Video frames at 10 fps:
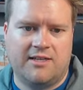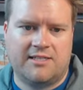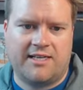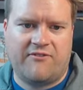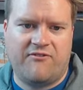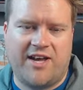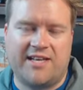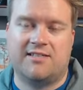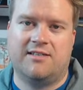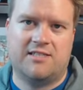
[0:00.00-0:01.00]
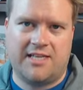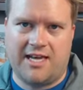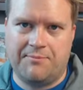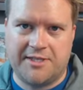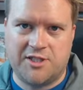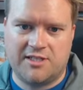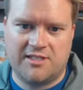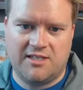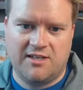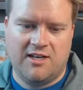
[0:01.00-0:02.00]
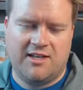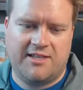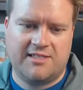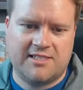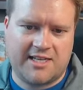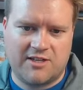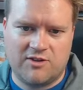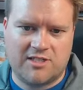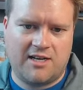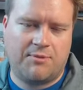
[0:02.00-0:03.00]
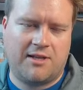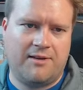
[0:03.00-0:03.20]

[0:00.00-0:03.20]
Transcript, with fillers: These like faceless images. This is like a new style, but a